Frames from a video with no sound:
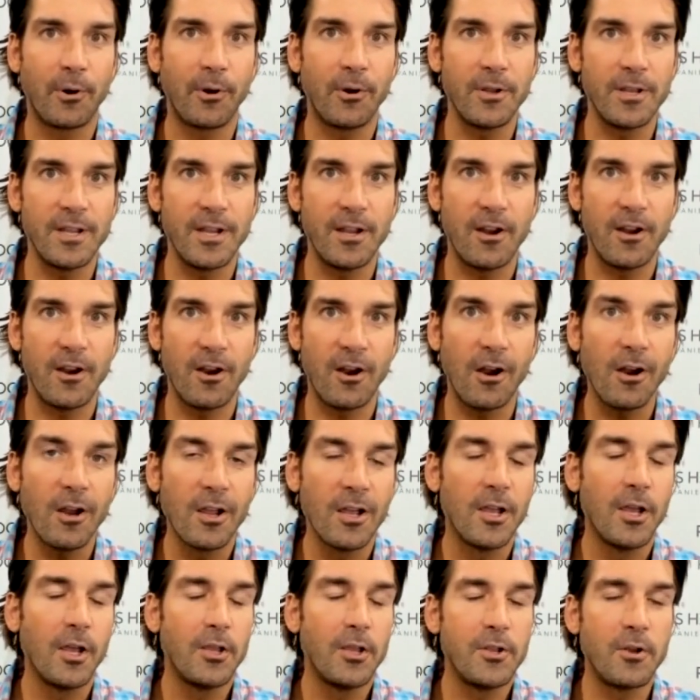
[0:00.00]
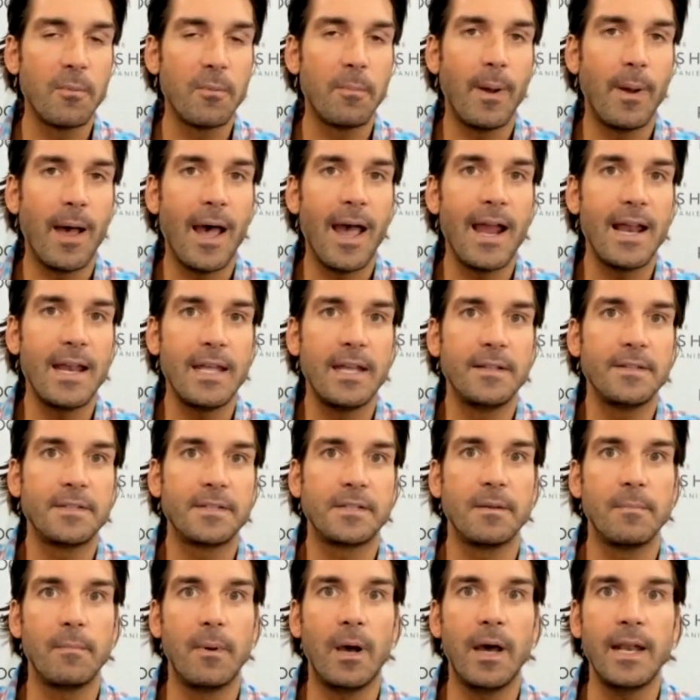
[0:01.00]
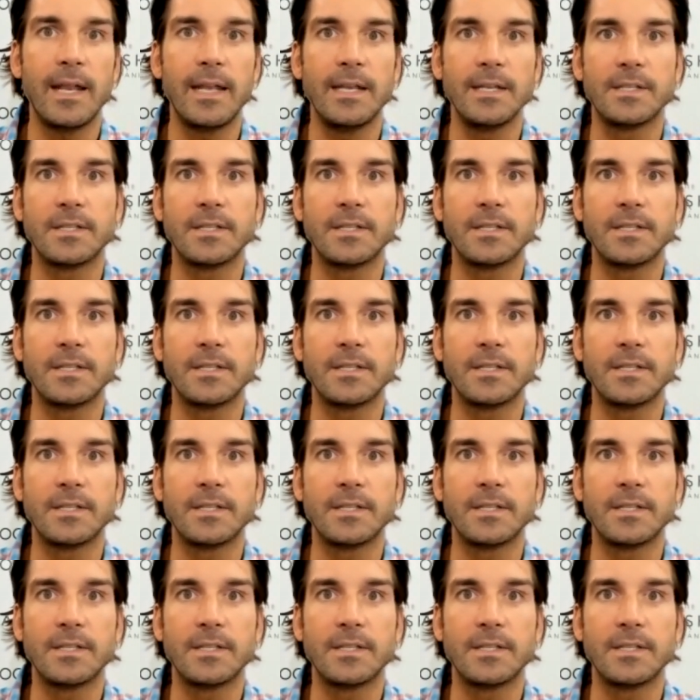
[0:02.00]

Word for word: per year, you're buying into money.